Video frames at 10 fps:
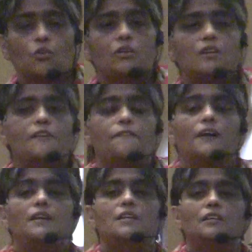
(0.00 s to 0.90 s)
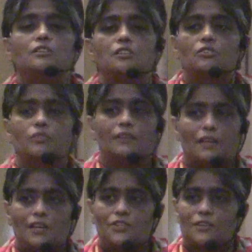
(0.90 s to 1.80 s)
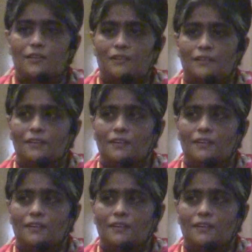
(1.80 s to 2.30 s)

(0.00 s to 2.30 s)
only if I linked it to the nation,